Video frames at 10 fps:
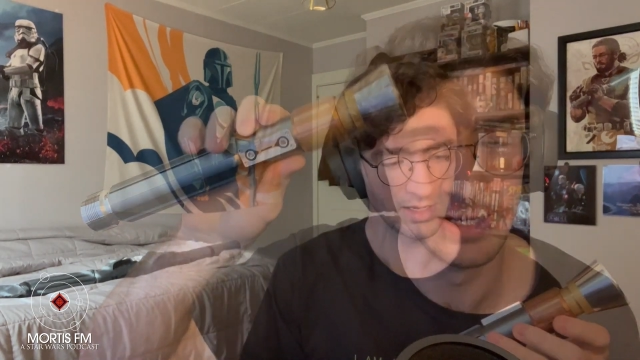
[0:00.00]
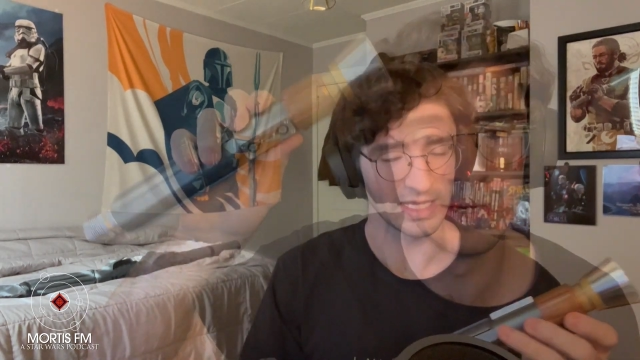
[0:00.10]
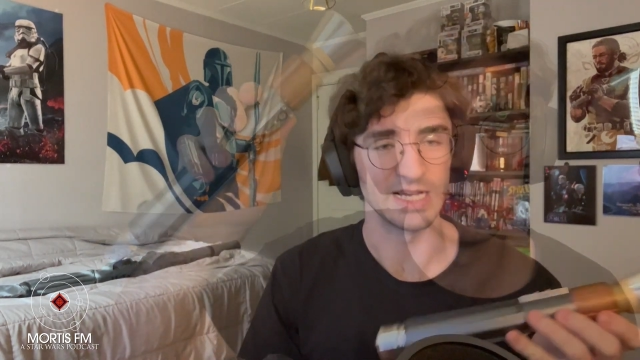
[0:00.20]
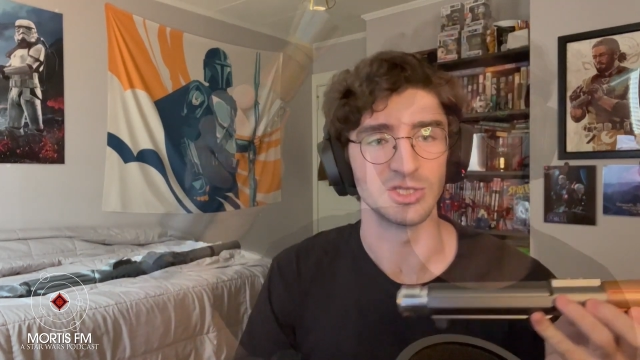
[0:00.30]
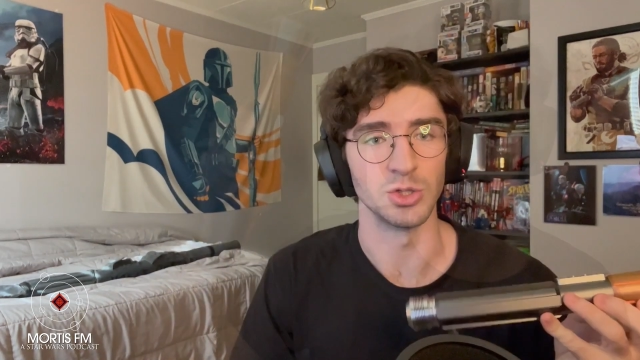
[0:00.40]

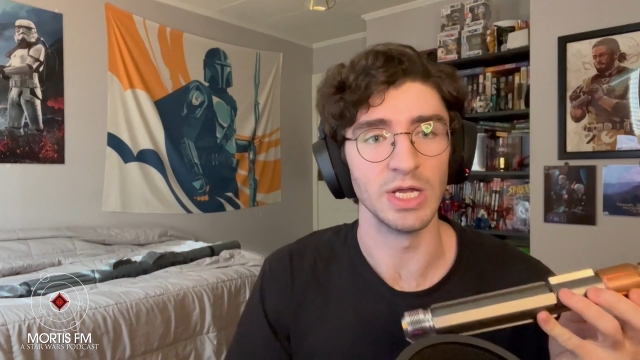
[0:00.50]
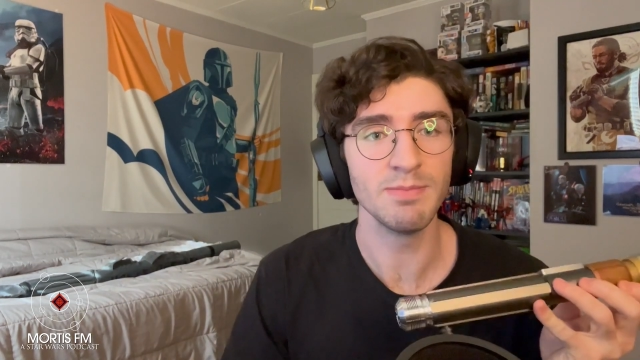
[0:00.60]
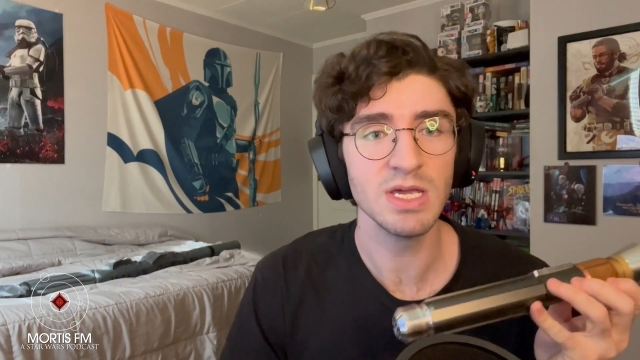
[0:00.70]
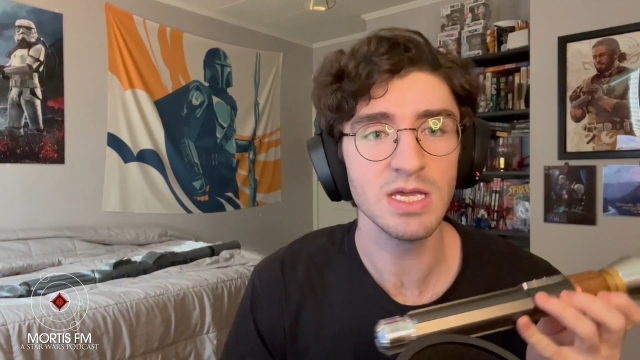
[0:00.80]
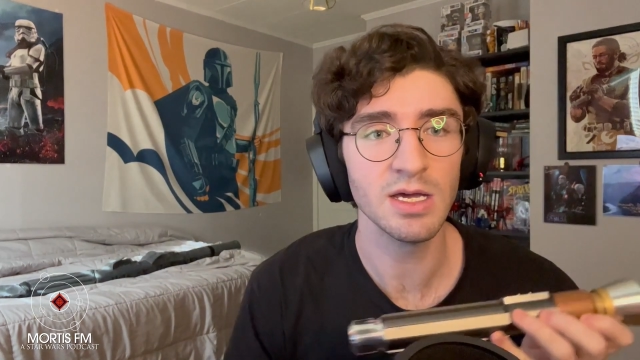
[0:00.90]
Yeah, so let
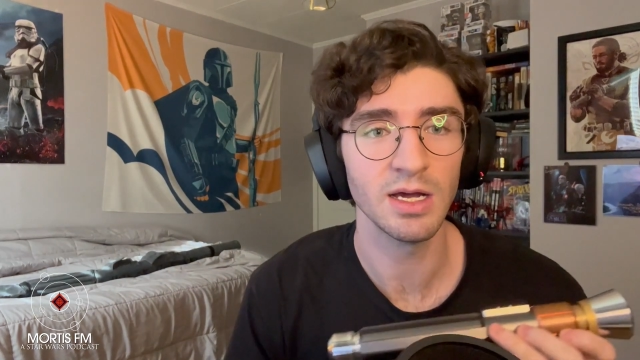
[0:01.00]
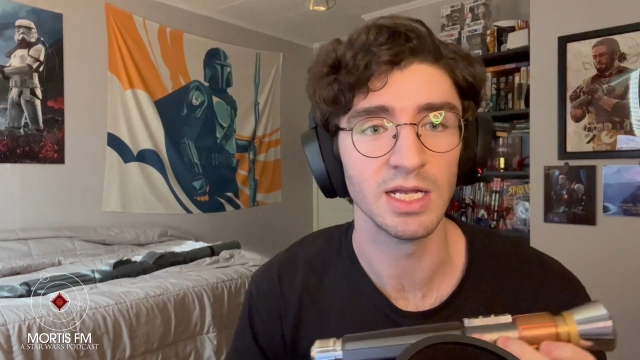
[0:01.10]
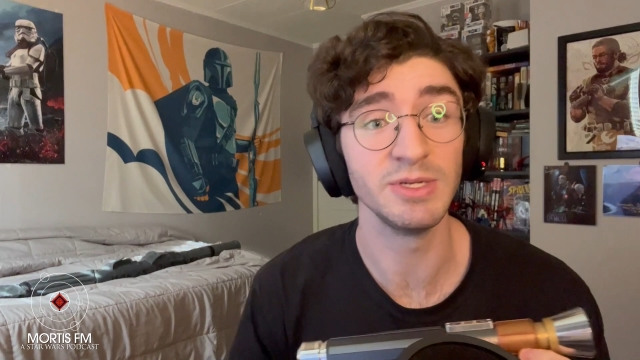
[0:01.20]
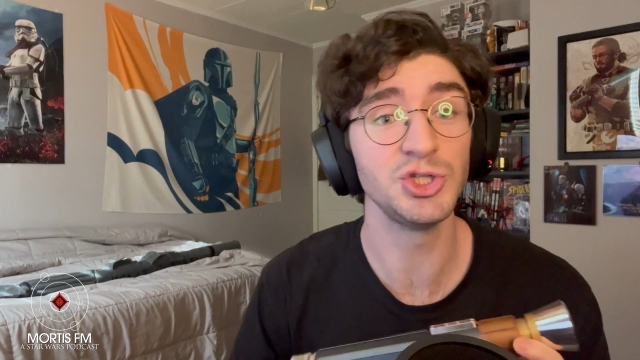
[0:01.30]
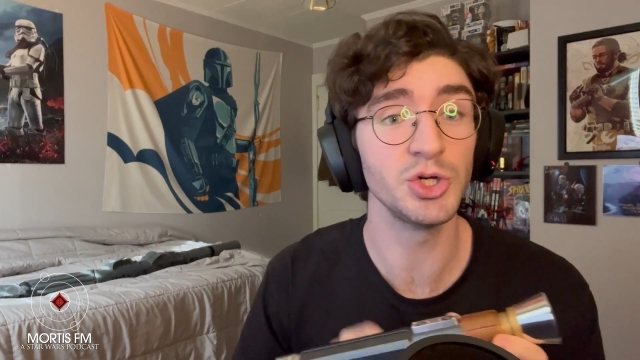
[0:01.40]
me
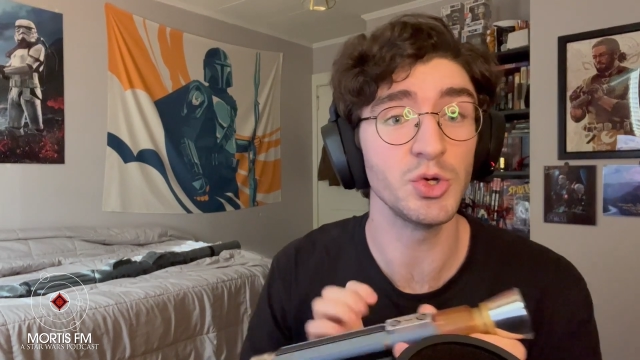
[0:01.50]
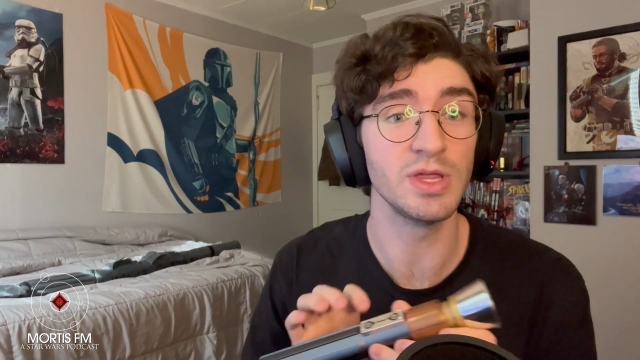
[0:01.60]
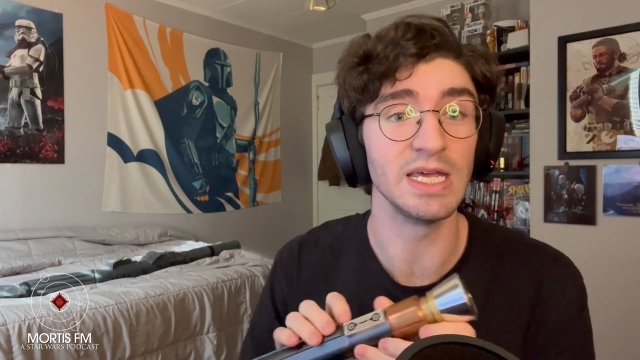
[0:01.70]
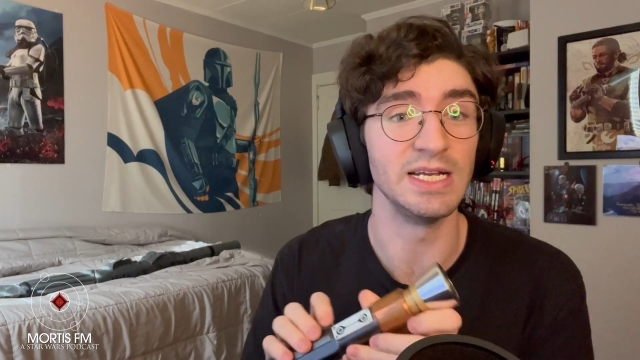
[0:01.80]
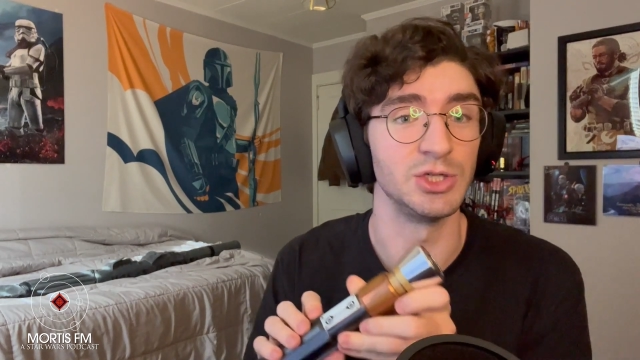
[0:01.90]
show you
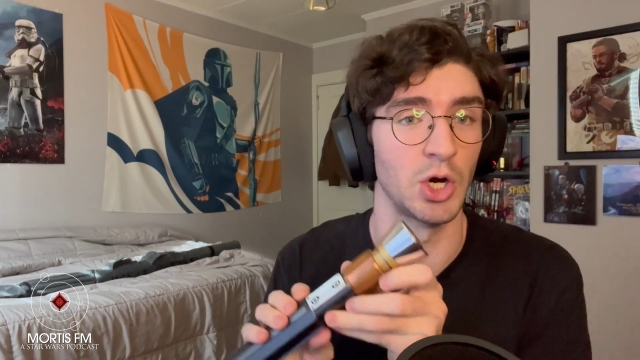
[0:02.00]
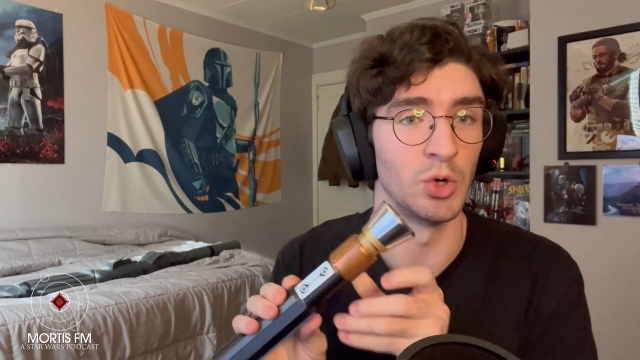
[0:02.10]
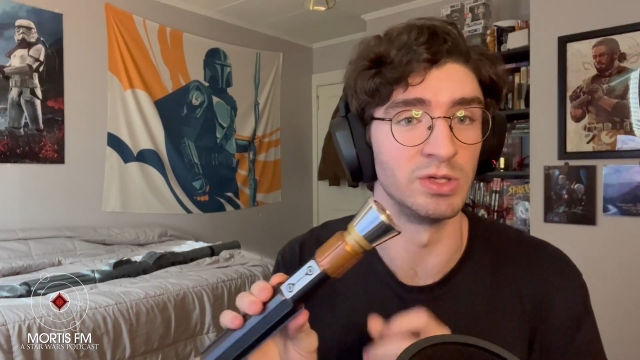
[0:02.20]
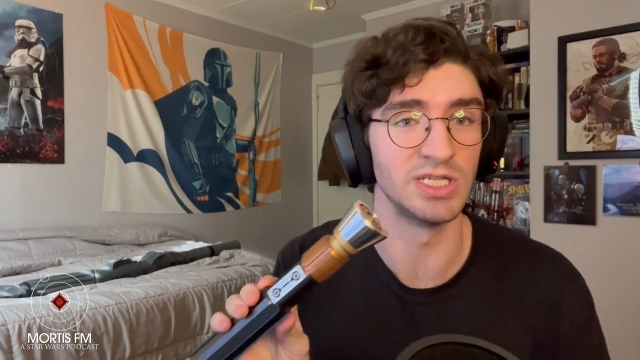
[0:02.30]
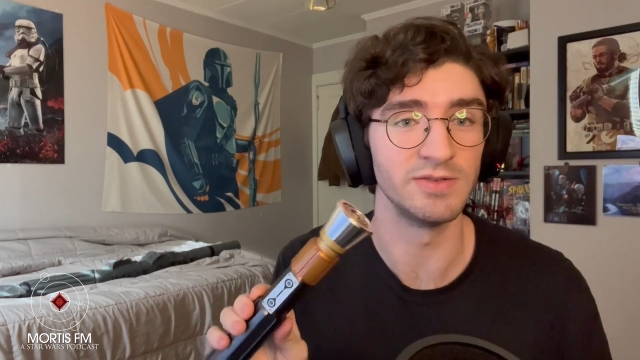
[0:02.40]
the
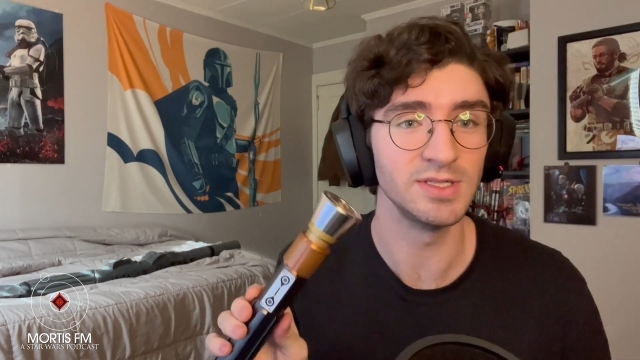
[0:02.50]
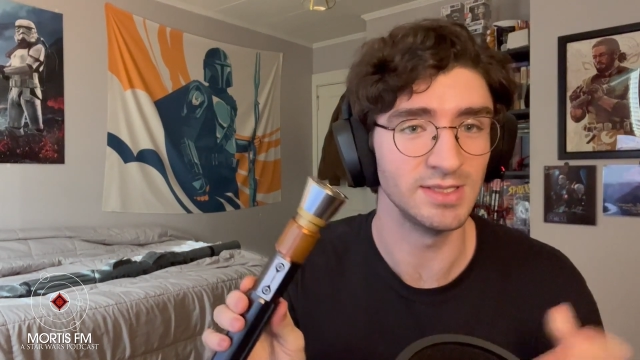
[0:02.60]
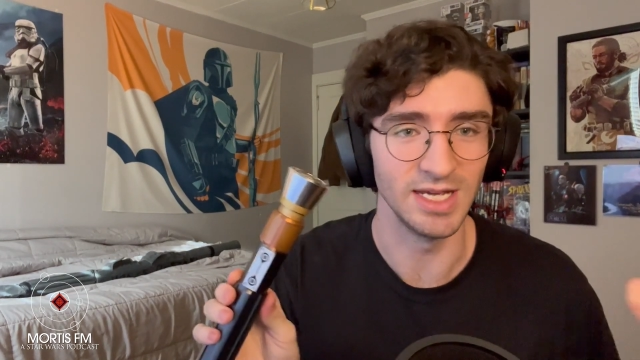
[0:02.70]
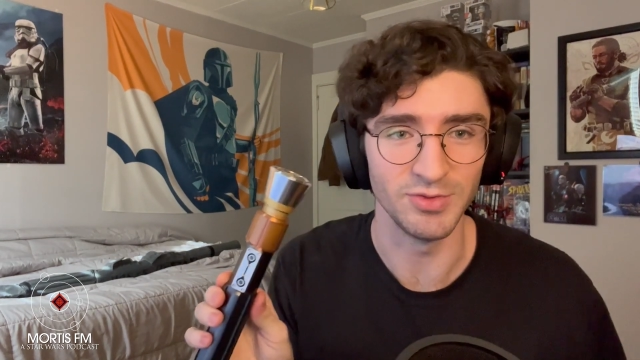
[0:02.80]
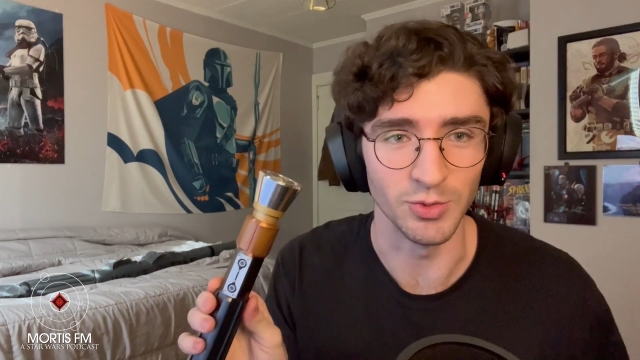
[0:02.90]
internals of it
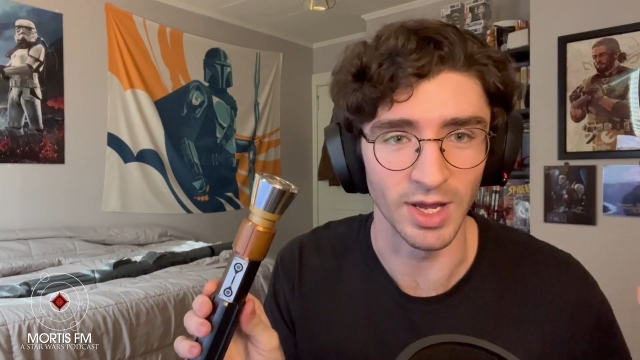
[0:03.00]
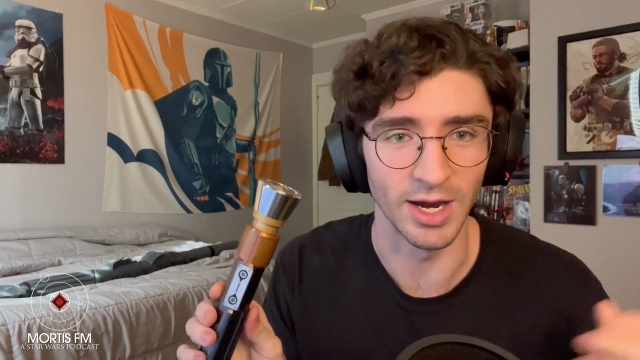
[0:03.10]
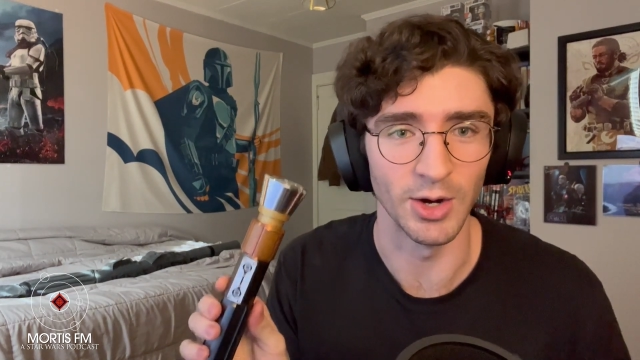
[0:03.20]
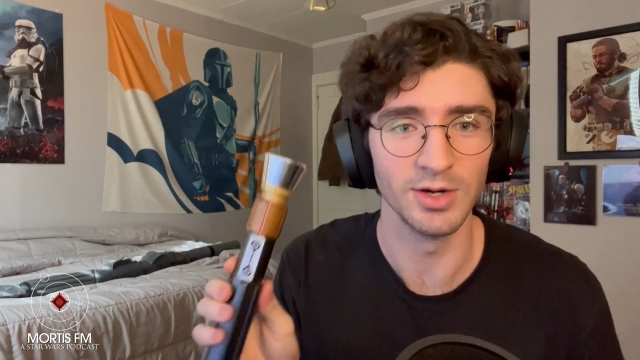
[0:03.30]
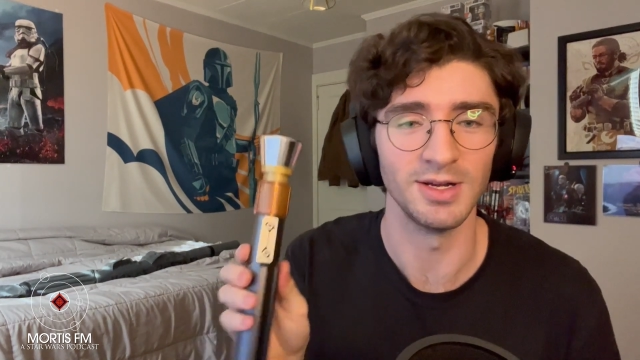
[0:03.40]
if you
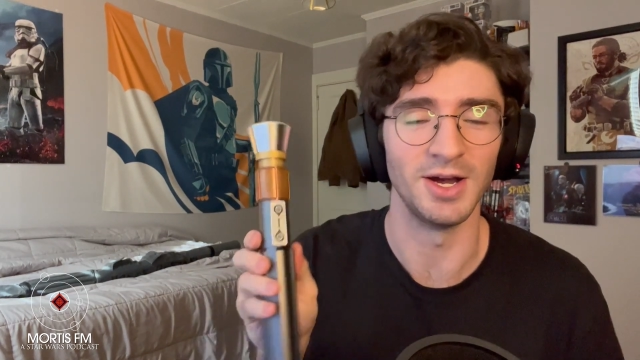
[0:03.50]
care.